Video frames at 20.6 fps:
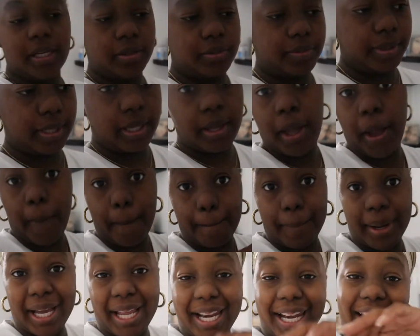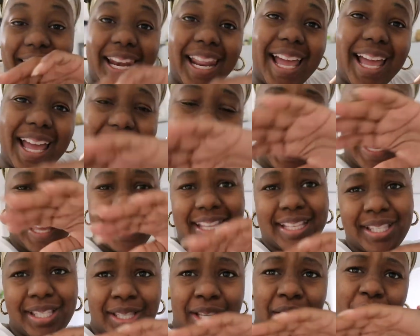my little bit. But
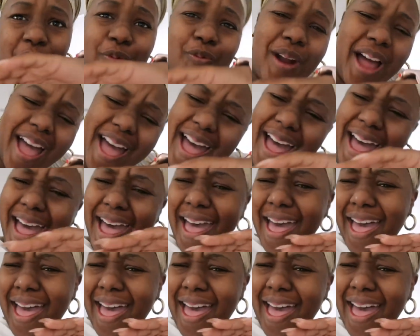let's ride!